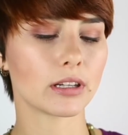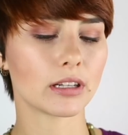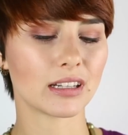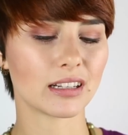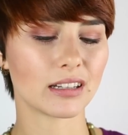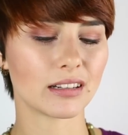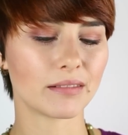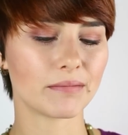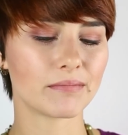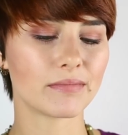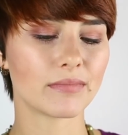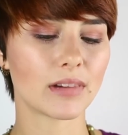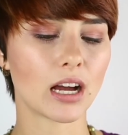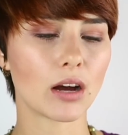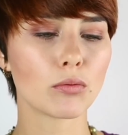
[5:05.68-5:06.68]

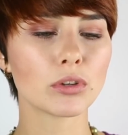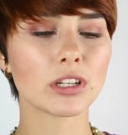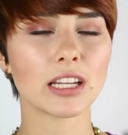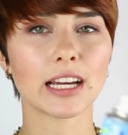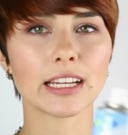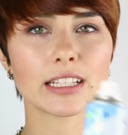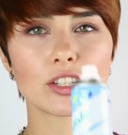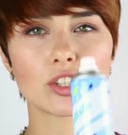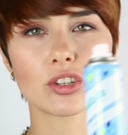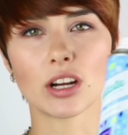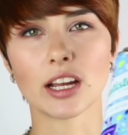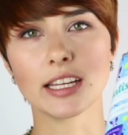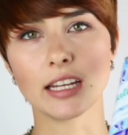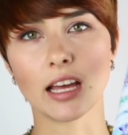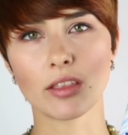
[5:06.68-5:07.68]
I would like to try
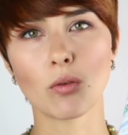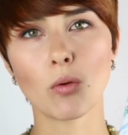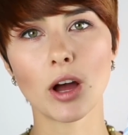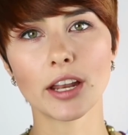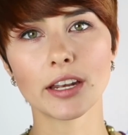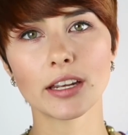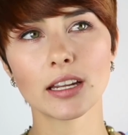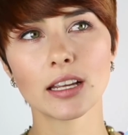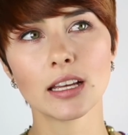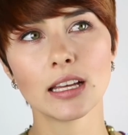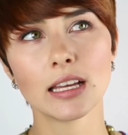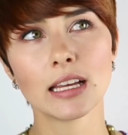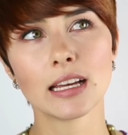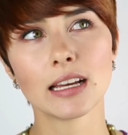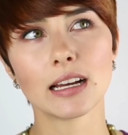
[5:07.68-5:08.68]
another one.
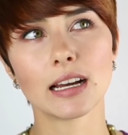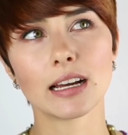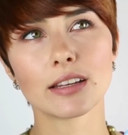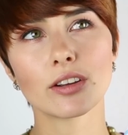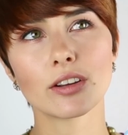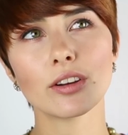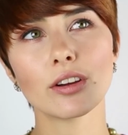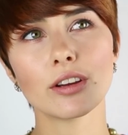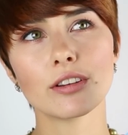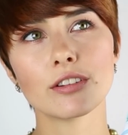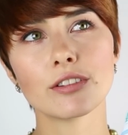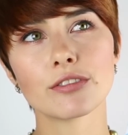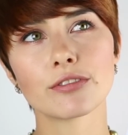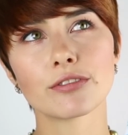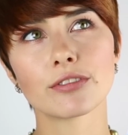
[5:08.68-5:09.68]
I don't know
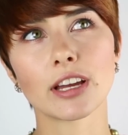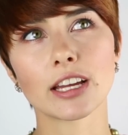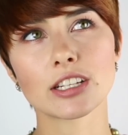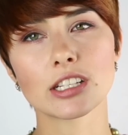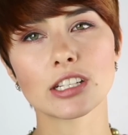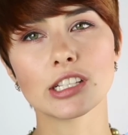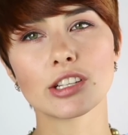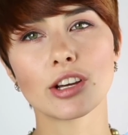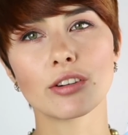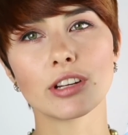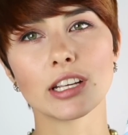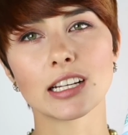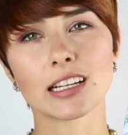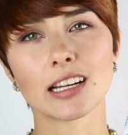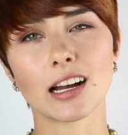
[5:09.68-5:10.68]
if actually
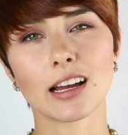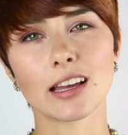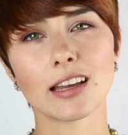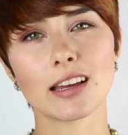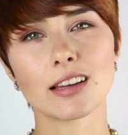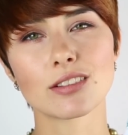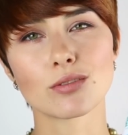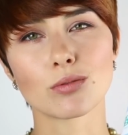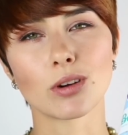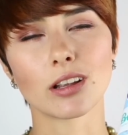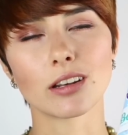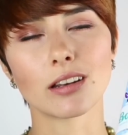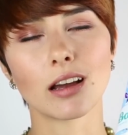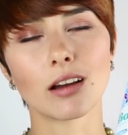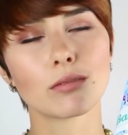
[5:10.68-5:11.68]
Tony and Guy has
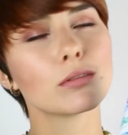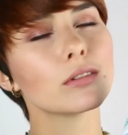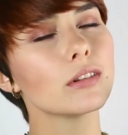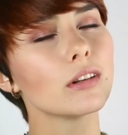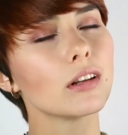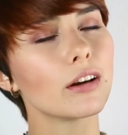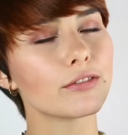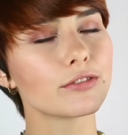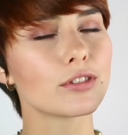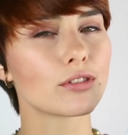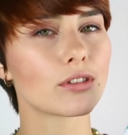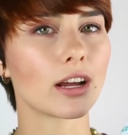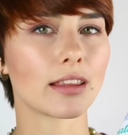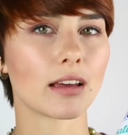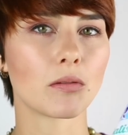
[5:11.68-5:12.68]
one. I would love to
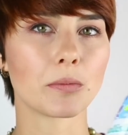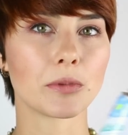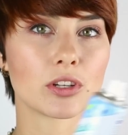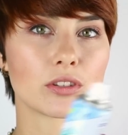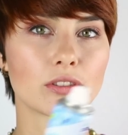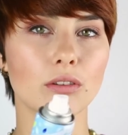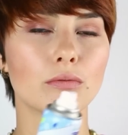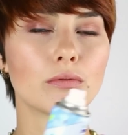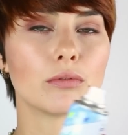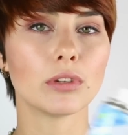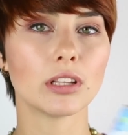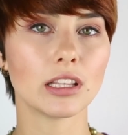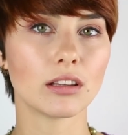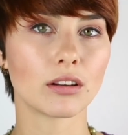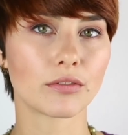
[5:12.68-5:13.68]
try that one because I
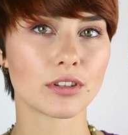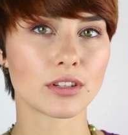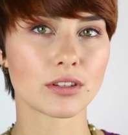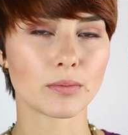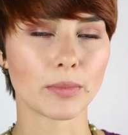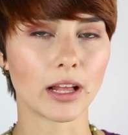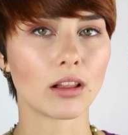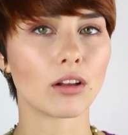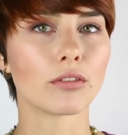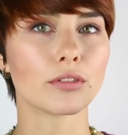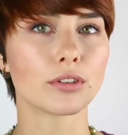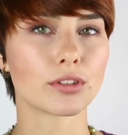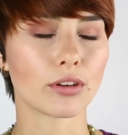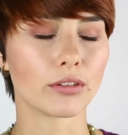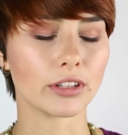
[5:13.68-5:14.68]
really love the smell of the
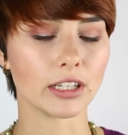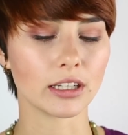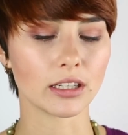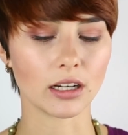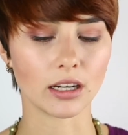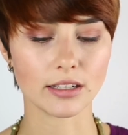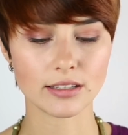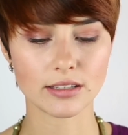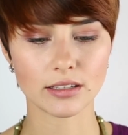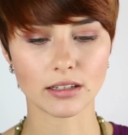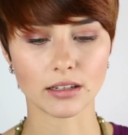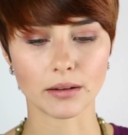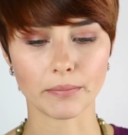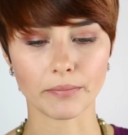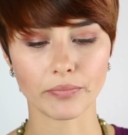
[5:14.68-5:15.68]
Tony and Guy's
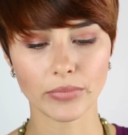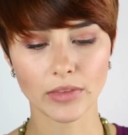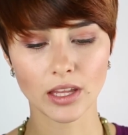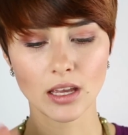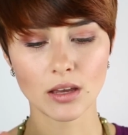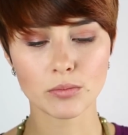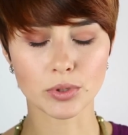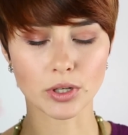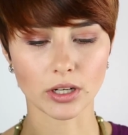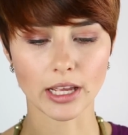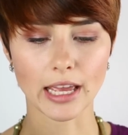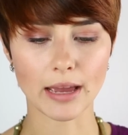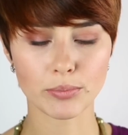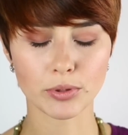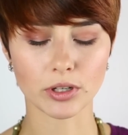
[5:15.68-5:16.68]

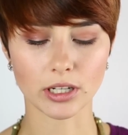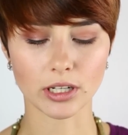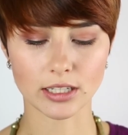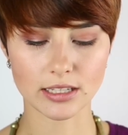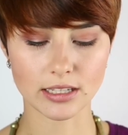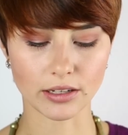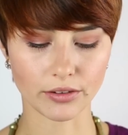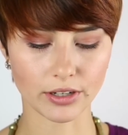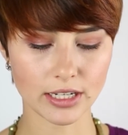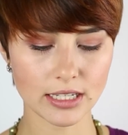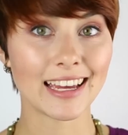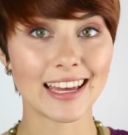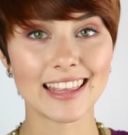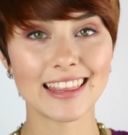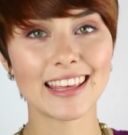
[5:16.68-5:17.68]
hair product series.
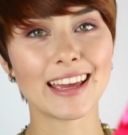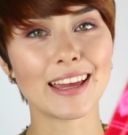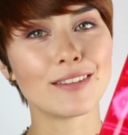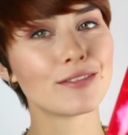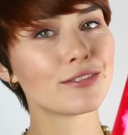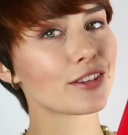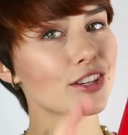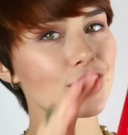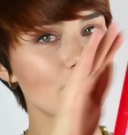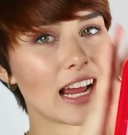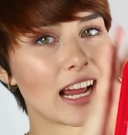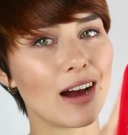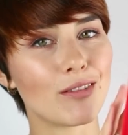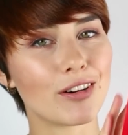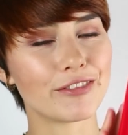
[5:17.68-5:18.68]
And then for the
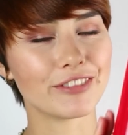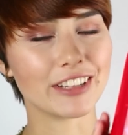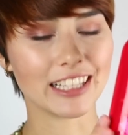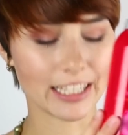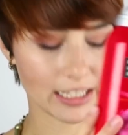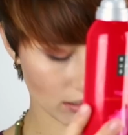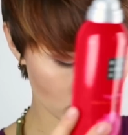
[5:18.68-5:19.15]
shower feeling,